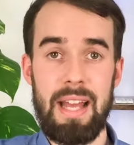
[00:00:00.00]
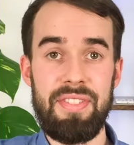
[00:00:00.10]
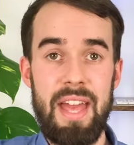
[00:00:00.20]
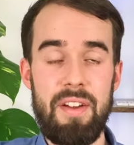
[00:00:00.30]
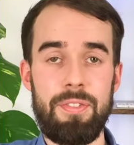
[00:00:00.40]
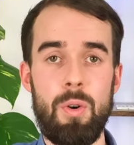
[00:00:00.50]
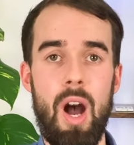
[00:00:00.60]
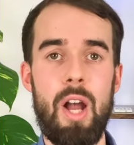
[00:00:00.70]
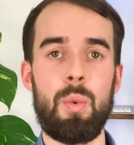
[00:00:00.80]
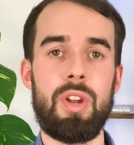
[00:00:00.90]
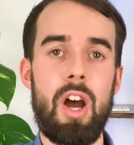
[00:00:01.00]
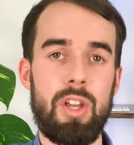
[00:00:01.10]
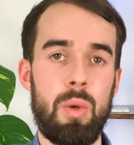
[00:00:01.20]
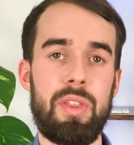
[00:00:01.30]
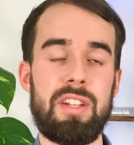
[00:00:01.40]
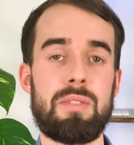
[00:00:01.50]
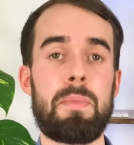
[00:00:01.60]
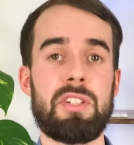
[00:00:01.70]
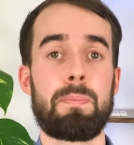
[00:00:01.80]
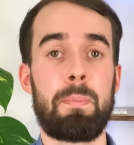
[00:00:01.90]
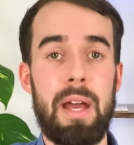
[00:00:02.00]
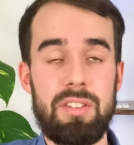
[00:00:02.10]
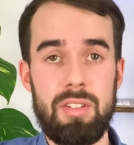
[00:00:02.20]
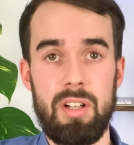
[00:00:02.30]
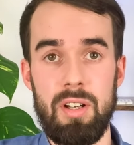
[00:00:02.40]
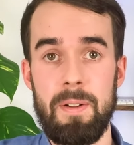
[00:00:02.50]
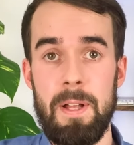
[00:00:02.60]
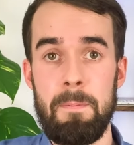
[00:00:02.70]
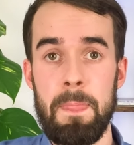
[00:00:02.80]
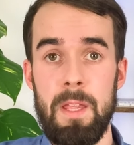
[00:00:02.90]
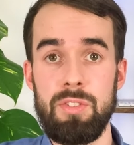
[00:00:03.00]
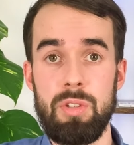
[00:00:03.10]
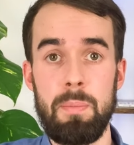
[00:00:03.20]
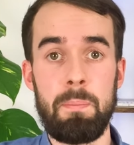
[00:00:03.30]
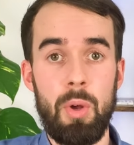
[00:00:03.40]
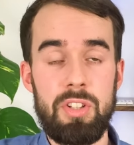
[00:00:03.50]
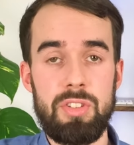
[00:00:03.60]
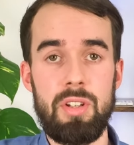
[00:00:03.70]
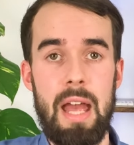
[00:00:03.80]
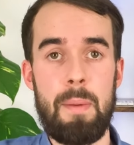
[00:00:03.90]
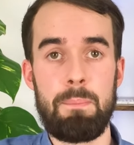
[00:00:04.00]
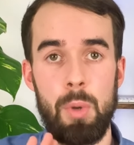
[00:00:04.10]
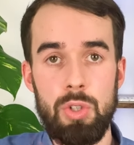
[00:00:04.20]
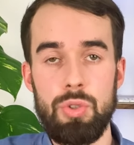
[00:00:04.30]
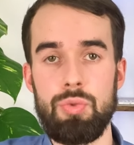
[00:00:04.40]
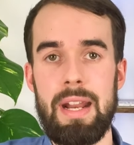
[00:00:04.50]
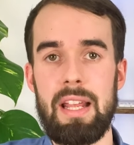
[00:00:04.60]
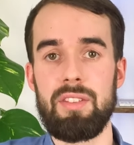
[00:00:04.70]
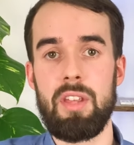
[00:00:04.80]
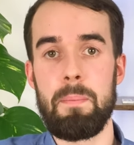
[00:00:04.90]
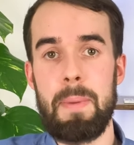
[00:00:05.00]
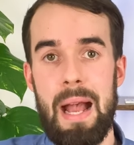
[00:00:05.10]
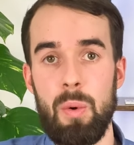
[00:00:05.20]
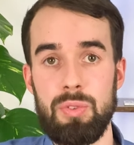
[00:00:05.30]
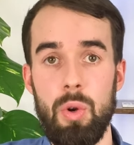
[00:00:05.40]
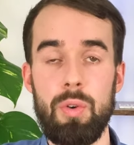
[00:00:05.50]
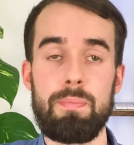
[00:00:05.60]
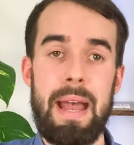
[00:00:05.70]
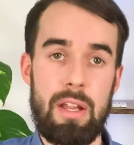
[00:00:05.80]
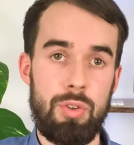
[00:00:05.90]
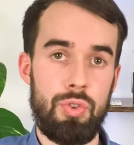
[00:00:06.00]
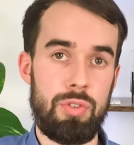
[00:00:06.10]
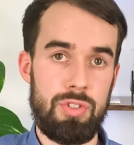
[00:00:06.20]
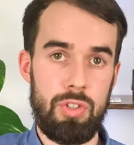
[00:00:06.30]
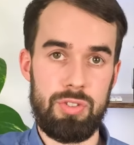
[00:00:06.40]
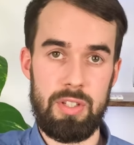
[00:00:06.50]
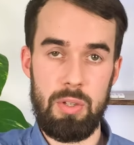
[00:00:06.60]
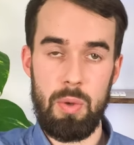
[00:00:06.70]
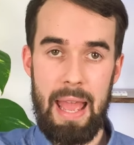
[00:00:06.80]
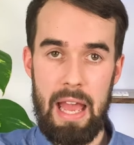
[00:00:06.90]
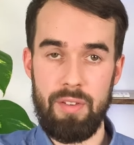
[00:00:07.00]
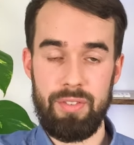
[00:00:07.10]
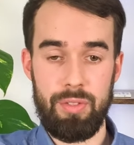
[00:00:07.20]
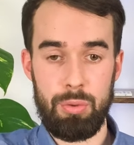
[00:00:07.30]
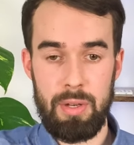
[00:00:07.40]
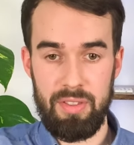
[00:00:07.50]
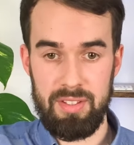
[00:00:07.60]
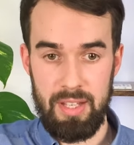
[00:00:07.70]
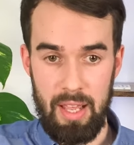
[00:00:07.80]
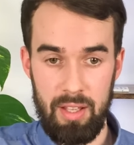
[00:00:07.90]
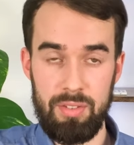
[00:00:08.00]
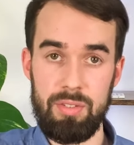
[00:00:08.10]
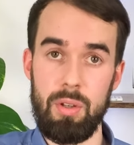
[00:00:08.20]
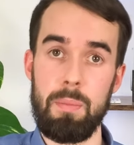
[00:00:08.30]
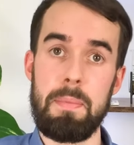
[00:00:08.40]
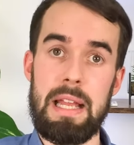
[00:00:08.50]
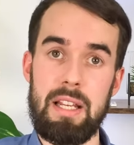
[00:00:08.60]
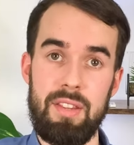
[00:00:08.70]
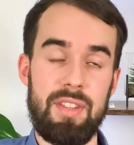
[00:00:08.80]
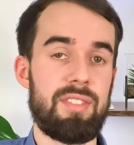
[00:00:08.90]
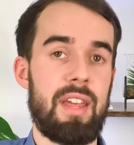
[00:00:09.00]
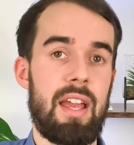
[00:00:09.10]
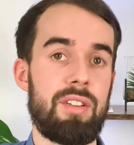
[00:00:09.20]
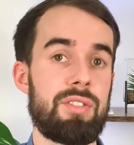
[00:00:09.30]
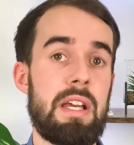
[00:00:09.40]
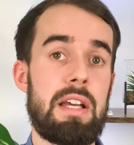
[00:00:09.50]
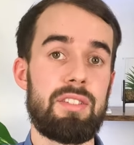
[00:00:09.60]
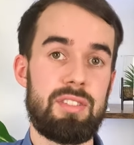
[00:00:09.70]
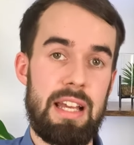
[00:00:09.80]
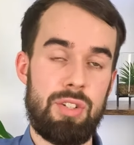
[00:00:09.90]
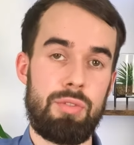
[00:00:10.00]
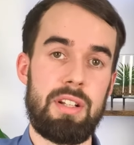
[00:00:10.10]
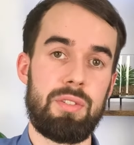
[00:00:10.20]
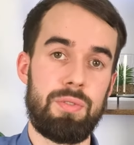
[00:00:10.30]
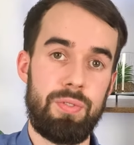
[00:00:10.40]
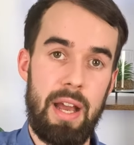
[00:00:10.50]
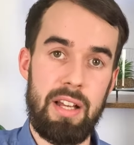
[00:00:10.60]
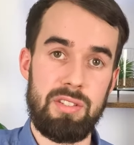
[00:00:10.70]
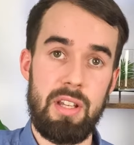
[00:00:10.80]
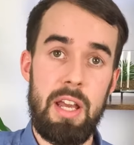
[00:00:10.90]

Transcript: And therefore, I would argue that it's much better to monitor and moderate the amount of macronutrients that you have throughout the day. So mainly in this case, saturated fats.